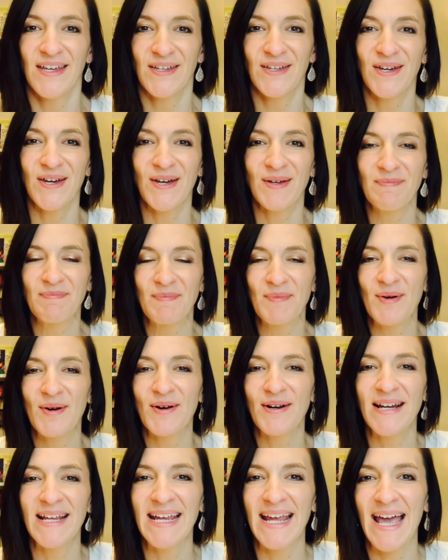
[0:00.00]
Good
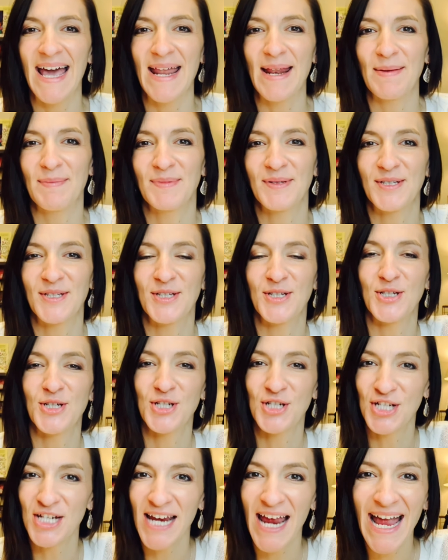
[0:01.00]
morning, Adams
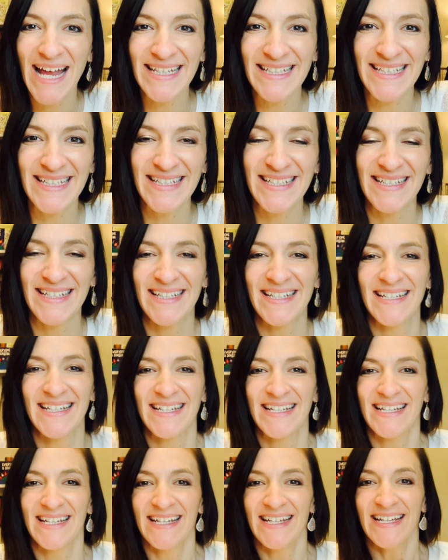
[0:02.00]
Jets!
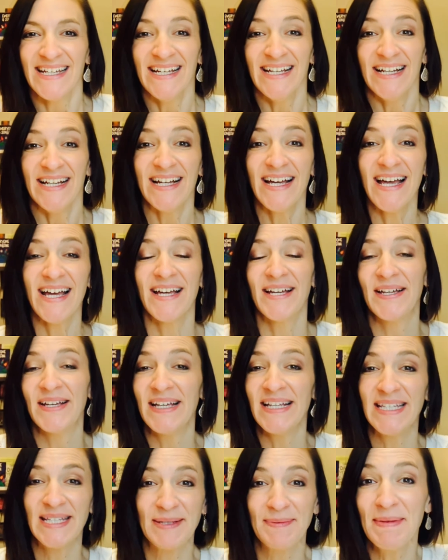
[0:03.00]
Huh,
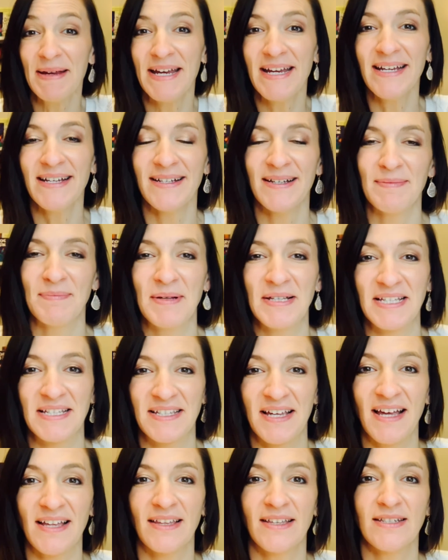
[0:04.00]
it's me, Mrs.
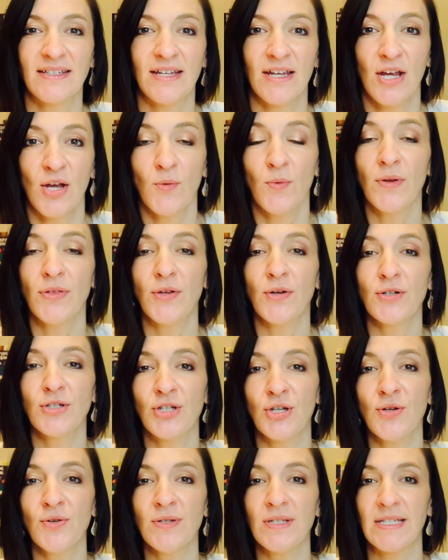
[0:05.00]
Highland, with your
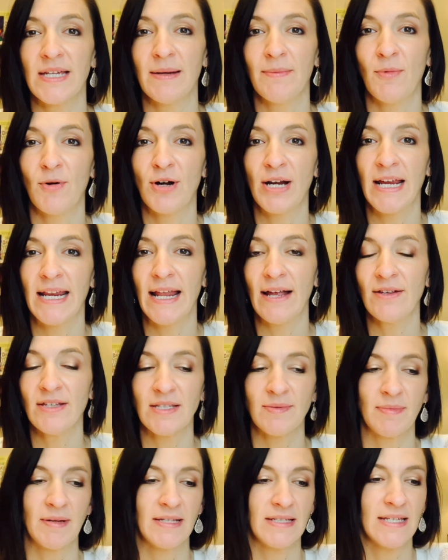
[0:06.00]
Tuesday morning
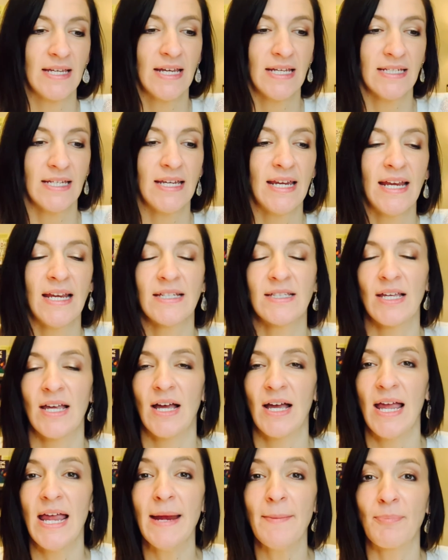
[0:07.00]
announcements. Today
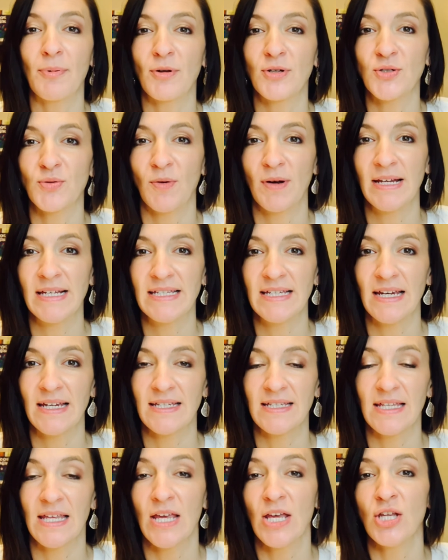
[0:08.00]
is April
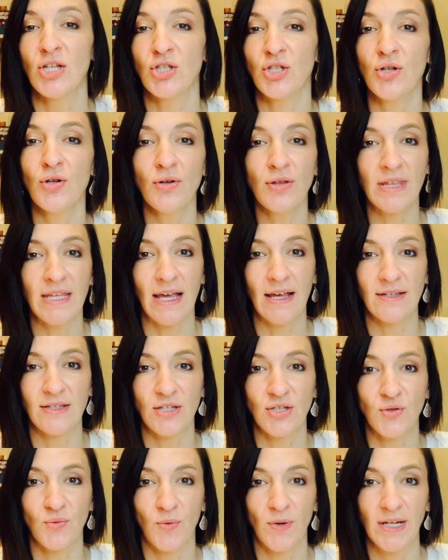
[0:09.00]
26th,
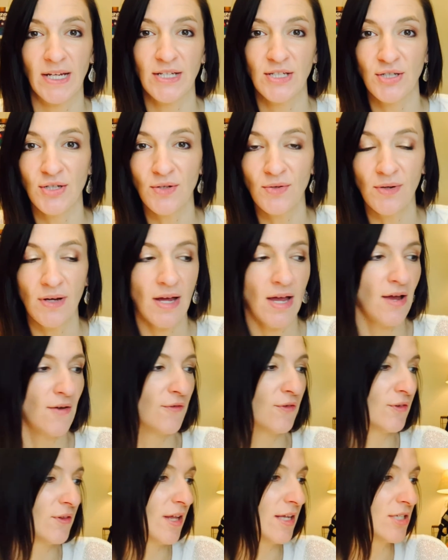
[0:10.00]
2022.
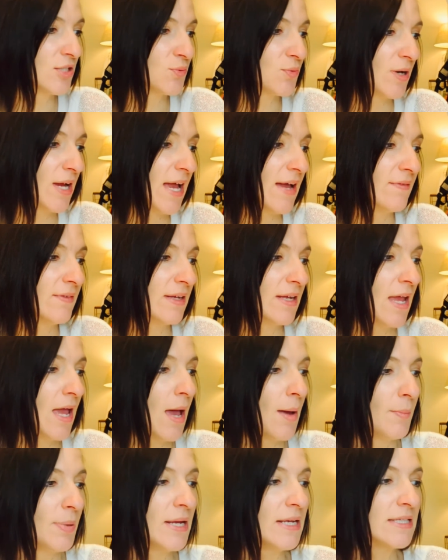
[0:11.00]
For lunch, we're having
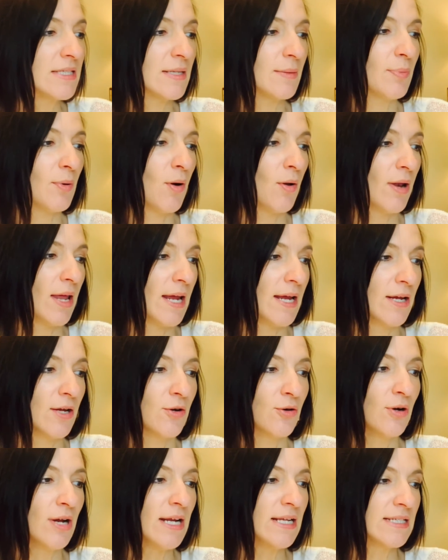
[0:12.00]
pizza bole,
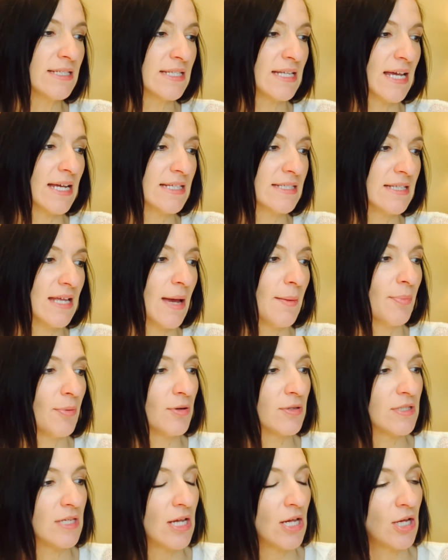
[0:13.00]
green sliced
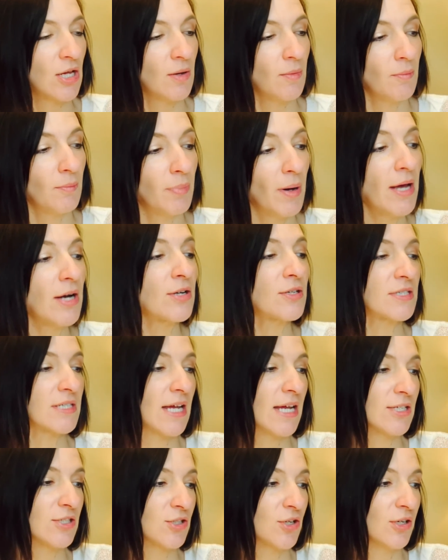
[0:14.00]
apples,
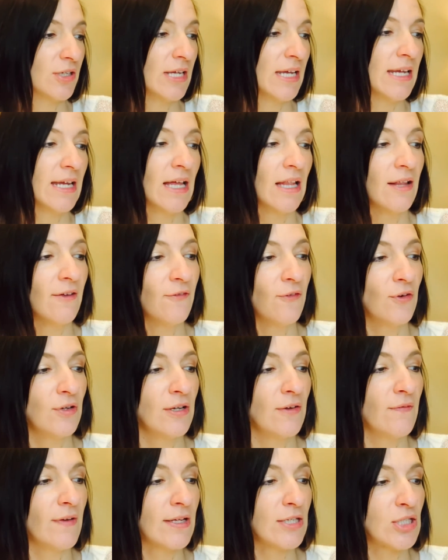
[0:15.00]
butterscotch cookie,
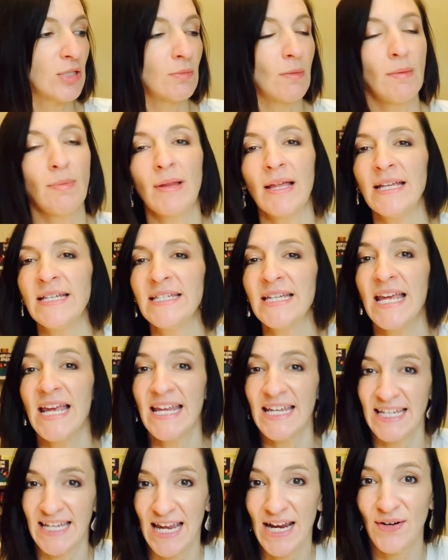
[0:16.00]
California vegetable blend,
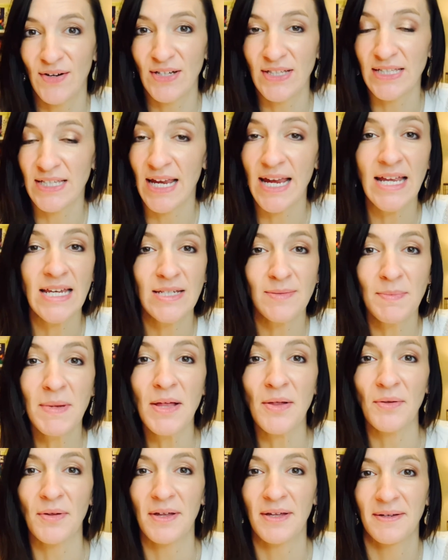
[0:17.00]
carrots, and
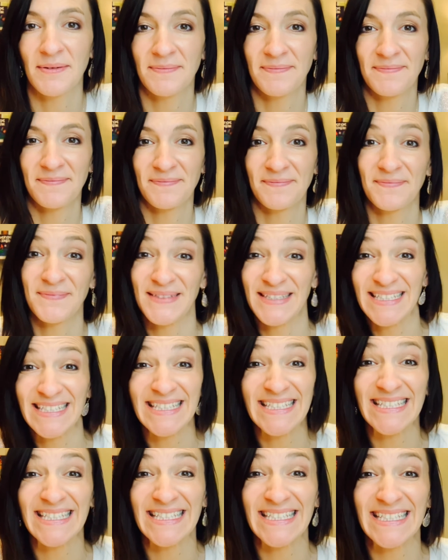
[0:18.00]
milk.
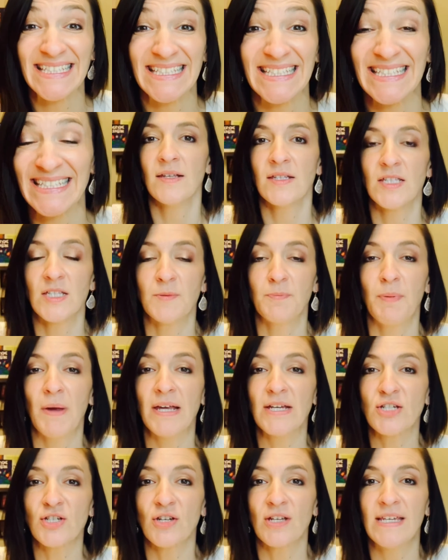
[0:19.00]

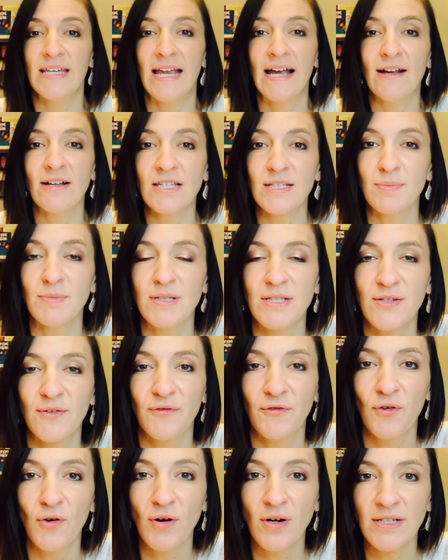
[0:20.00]
Special announcements
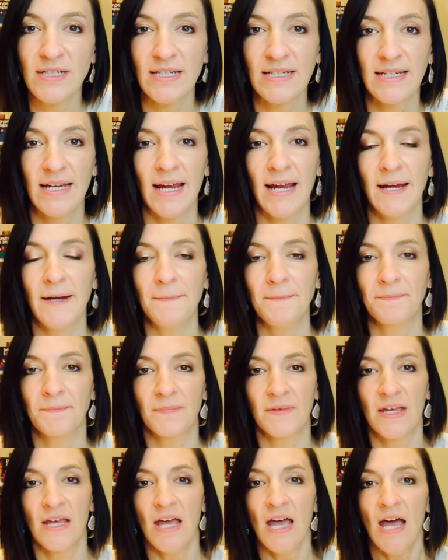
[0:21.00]
for today.
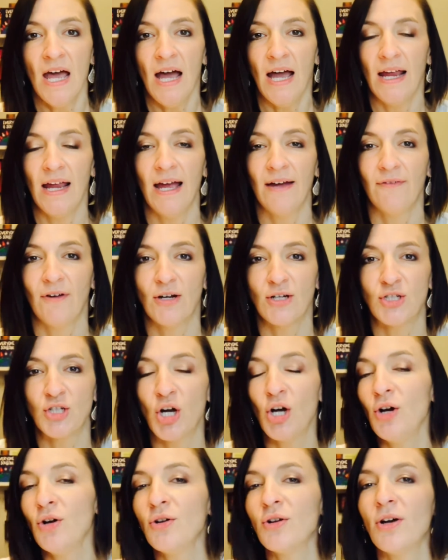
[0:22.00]
I have our
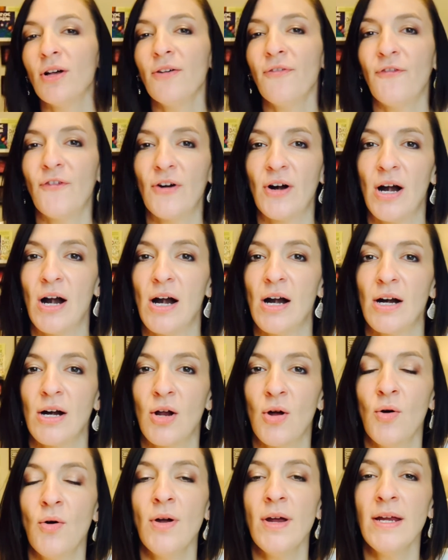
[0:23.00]
total for our
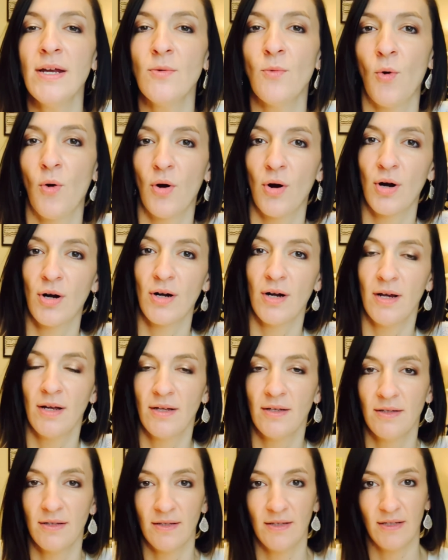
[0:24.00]
coin war
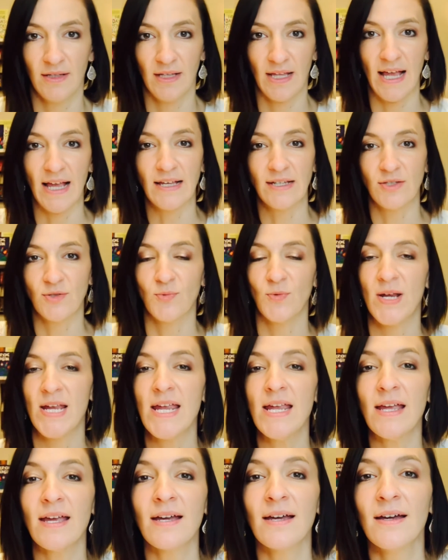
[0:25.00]
last
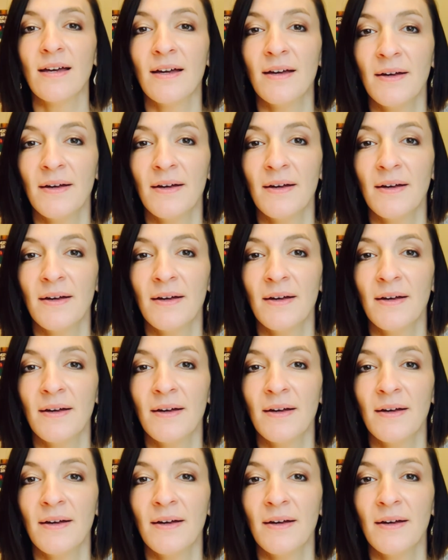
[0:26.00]
week.